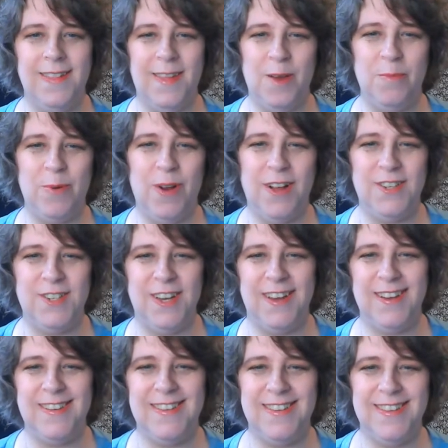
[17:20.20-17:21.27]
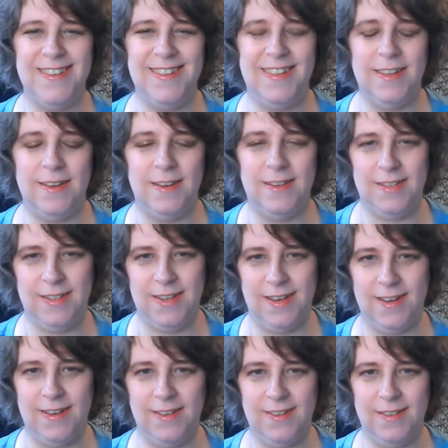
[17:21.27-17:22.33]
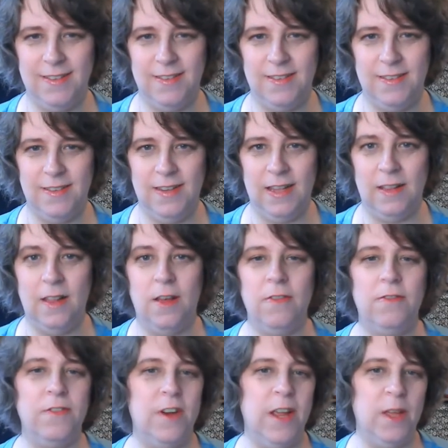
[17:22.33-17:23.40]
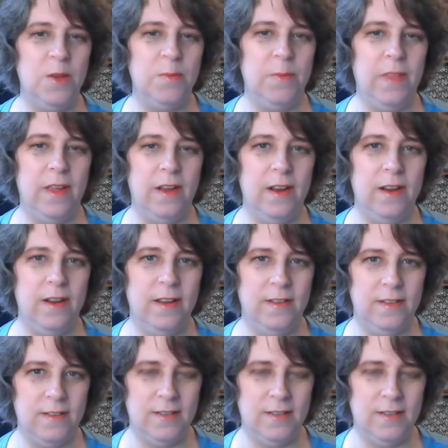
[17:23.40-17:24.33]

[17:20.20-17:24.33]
project that love for him there,